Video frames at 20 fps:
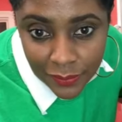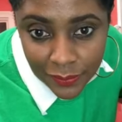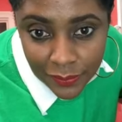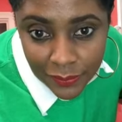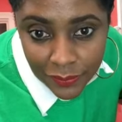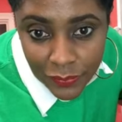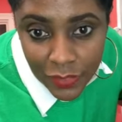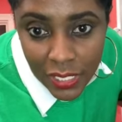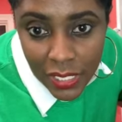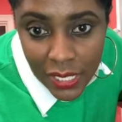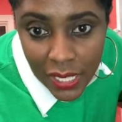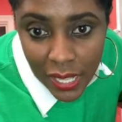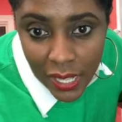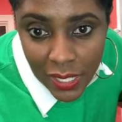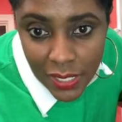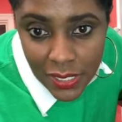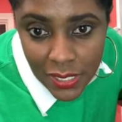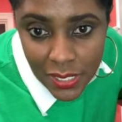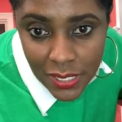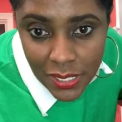
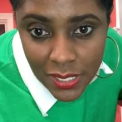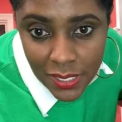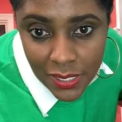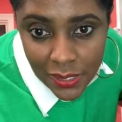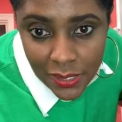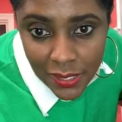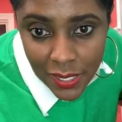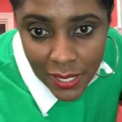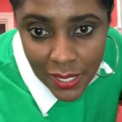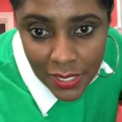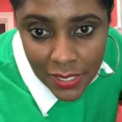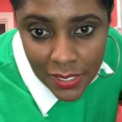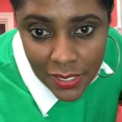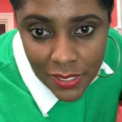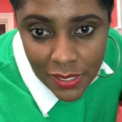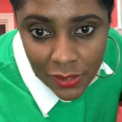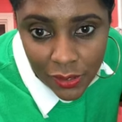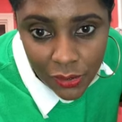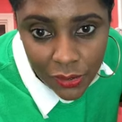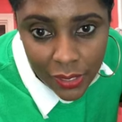Yes, yes.
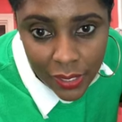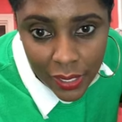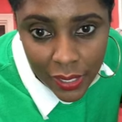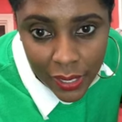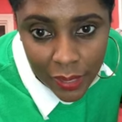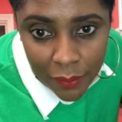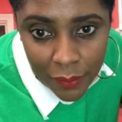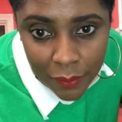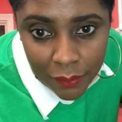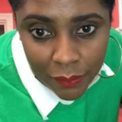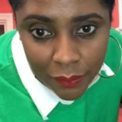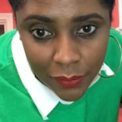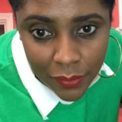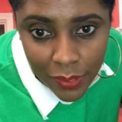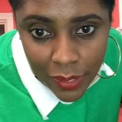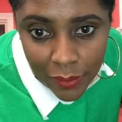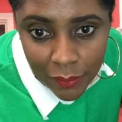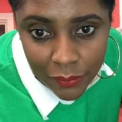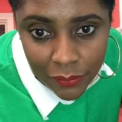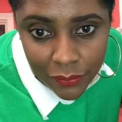Oh, yeah,
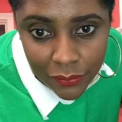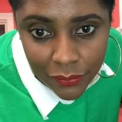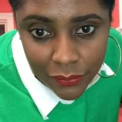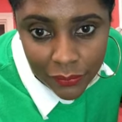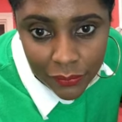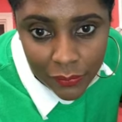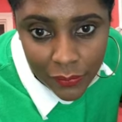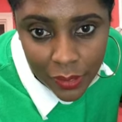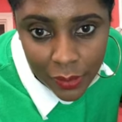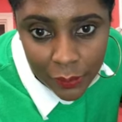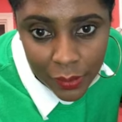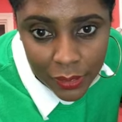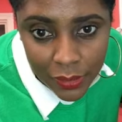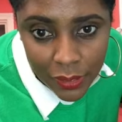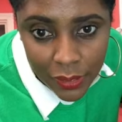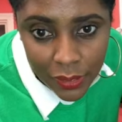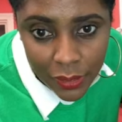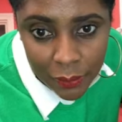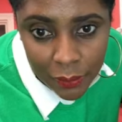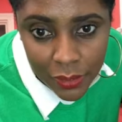I'm
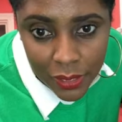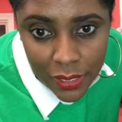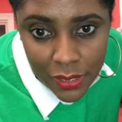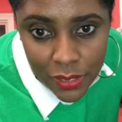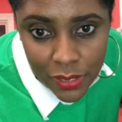abundantly blessed.